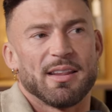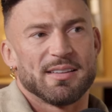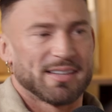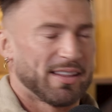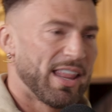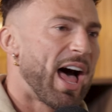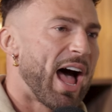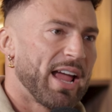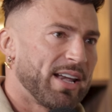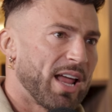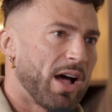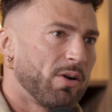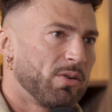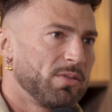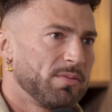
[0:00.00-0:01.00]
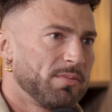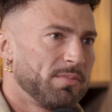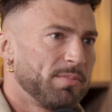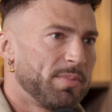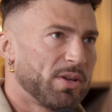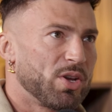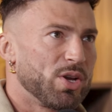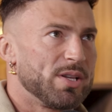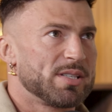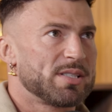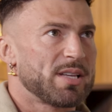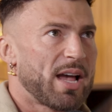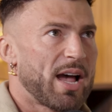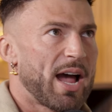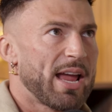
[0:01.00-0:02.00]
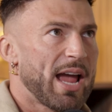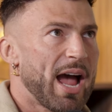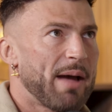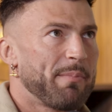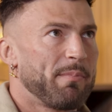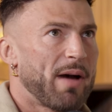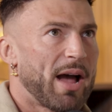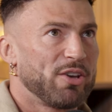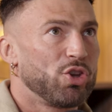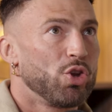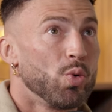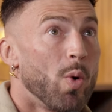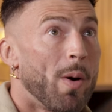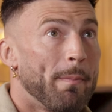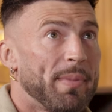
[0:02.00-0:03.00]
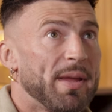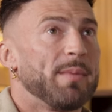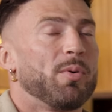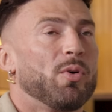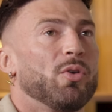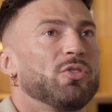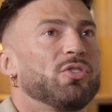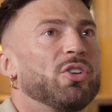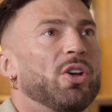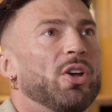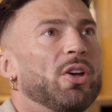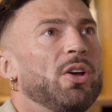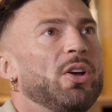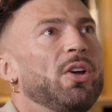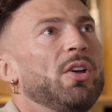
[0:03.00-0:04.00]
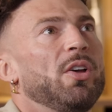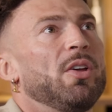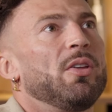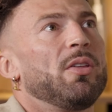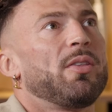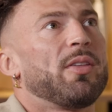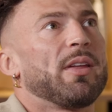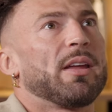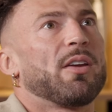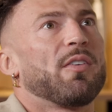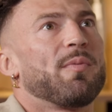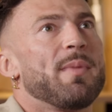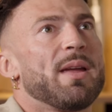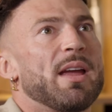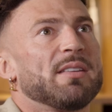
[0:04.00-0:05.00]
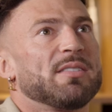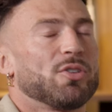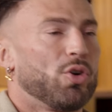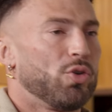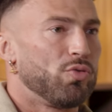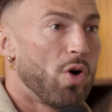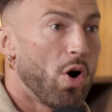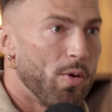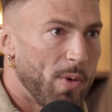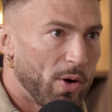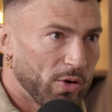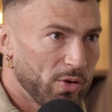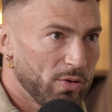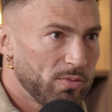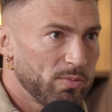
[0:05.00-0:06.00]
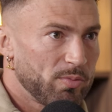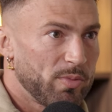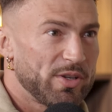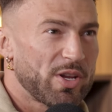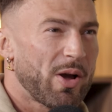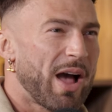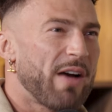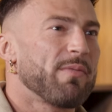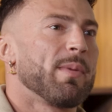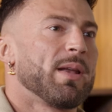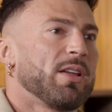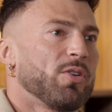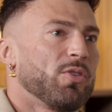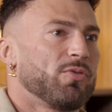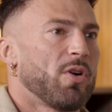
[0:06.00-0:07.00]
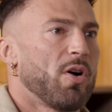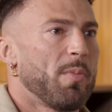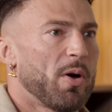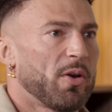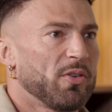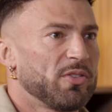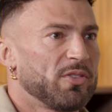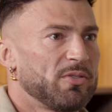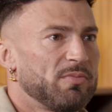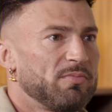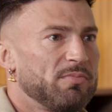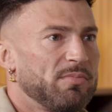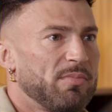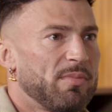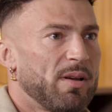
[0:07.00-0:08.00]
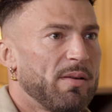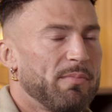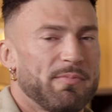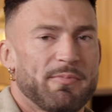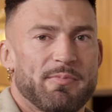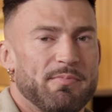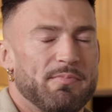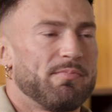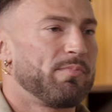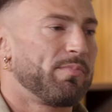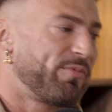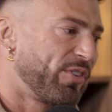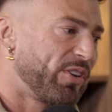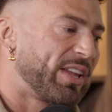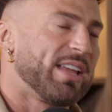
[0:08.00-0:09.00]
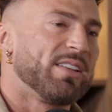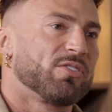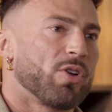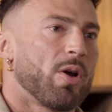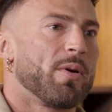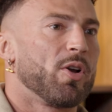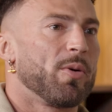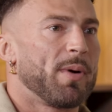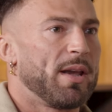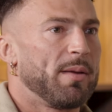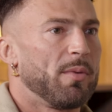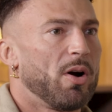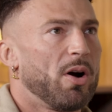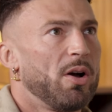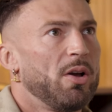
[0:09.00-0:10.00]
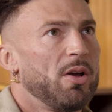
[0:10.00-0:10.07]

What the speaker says: It's a lie now because I do want people to think of me as a good role model. We don't have many good role models for kids growing up anymore.